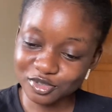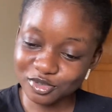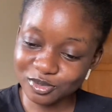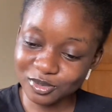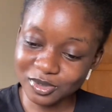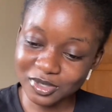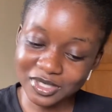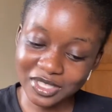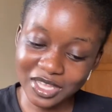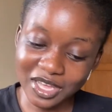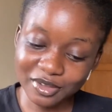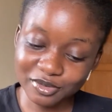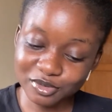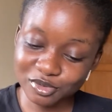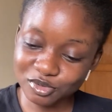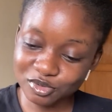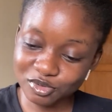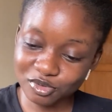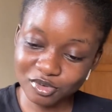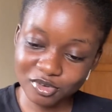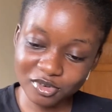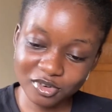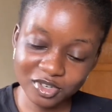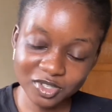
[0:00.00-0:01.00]
do what I have to
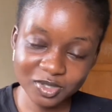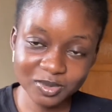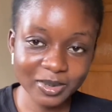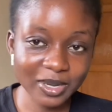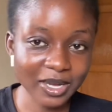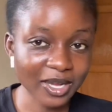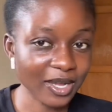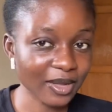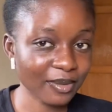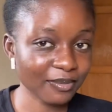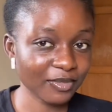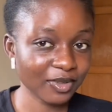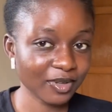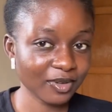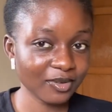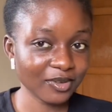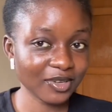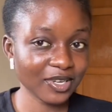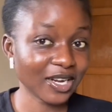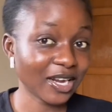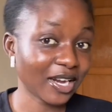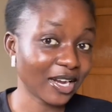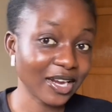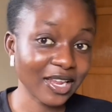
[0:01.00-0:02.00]
do, cross back and be
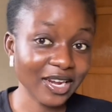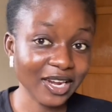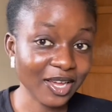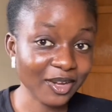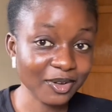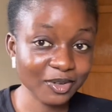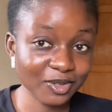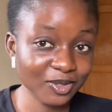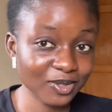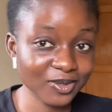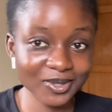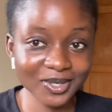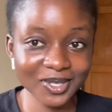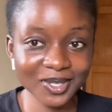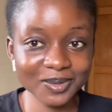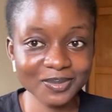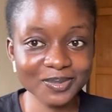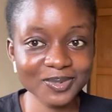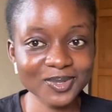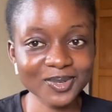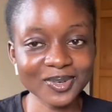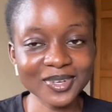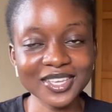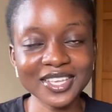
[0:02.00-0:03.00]
going, and allow you to keep
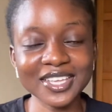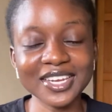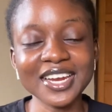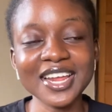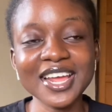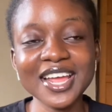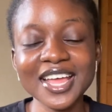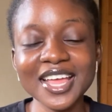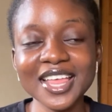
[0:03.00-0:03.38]
talking.